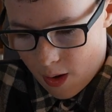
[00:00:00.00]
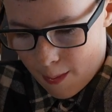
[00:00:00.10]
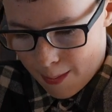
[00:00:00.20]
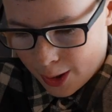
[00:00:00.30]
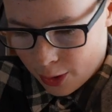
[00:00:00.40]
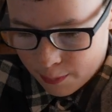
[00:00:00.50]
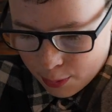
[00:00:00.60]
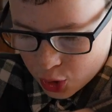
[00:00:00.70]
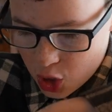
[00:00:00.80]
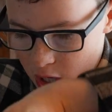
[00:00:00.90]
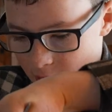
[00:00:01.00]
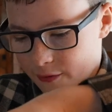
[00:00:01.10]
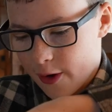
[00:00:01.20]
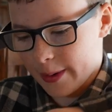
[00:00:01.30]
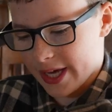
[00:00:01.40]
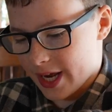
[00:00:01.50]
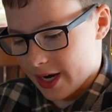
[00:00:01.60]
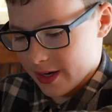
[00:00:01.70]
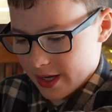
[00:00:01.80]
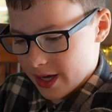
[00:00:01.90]
Oh my god, butcher knife coming in
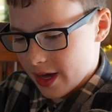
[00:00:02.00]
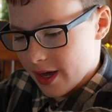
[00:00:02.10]
handy.